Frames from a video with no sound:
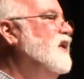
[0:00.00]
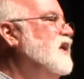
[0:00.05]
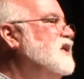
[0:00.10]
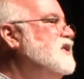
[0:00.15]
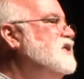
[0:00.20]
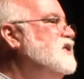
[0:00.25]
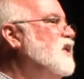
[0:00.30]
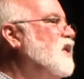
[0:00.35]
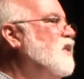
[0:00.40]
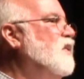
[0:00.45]

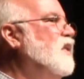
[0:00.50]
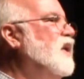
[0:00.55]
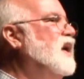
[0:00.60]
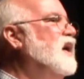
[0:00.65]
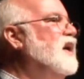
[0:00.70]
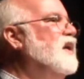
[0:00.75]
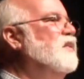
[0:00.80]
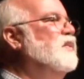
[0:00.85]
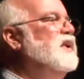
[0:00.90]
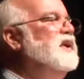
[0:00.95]
so
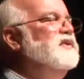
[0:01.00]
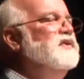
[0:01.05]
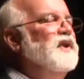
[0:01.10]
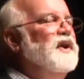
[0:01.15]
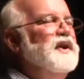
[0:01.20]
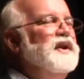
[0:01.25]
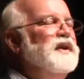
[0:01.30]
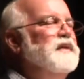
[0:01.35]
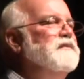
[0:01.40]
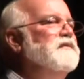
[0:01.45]
uh, we
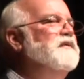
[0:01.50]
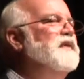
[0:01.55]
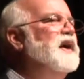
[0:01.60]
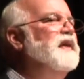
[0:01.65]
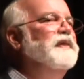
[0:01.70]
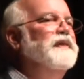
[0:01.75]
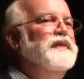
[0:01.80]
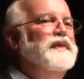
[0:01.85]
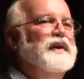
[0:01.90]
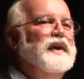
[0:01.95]
started to
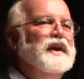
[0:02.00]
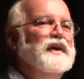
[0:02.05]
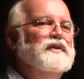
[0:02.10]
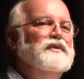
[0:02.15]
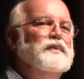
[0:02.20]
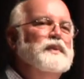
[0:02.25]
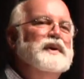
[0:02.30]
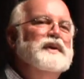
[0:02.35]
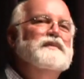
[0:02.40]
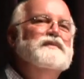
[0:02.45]
invent
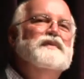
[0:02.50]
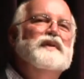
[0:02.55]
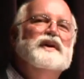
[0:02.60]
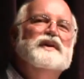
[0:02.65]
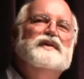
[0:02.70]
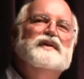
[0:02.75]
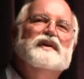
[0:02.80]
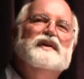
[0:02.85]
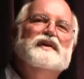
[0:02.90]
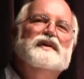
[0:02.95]
things. We
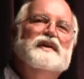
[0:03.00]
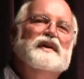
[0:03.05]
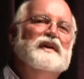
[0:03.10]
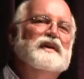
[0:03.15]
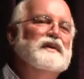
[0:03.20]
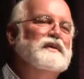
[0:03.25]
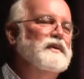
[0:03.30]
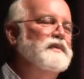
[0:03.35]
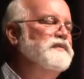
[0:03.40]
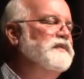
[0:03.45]
invented
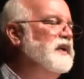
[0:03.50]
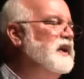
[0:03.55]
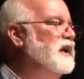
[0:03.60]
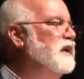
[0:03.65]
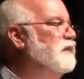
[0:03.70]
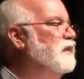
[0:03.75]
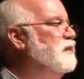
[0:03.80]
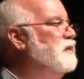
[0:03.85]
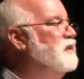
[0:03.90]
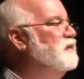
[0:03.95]
uh,
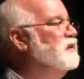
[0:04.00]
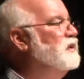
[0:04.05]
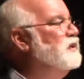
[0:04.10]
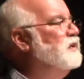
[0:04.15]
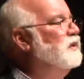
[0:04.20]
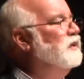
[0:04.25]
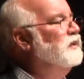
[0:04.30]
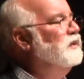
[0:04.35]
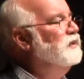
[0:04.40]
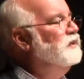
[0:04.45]
graffiti removal
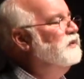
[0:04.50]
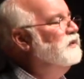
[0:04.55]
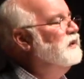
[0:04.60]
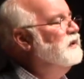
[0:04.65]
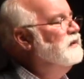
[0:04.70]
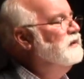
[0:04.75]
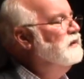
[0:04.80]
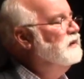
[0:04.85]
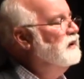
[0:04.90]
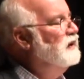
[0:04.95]
crews
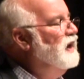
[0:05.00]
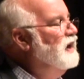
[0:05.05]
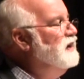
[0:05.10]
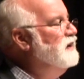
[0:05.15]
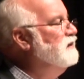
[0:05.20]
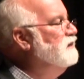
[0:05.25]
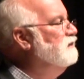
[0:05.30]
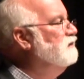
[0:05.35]
and light